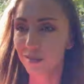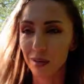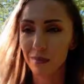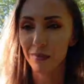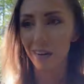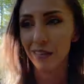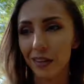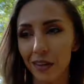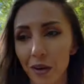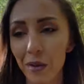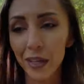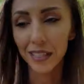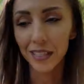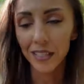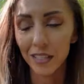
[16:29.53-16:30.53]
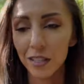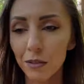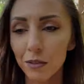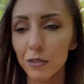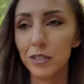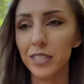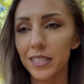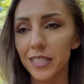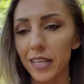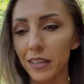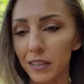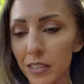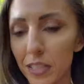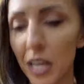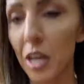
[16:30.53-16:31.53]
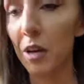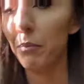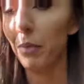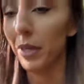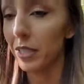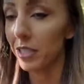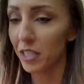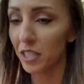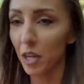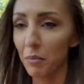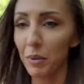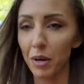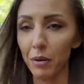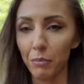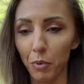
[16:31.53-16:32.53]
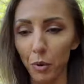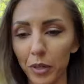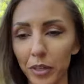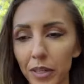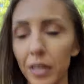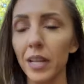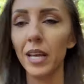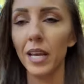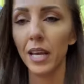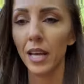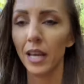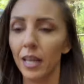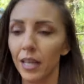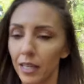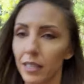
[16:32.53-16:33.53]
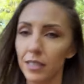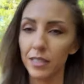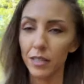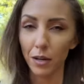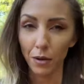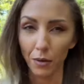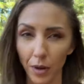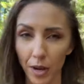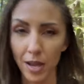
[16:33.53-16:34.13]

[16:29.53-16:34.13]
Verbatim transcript: why I'm not going into huge details, but some are important. So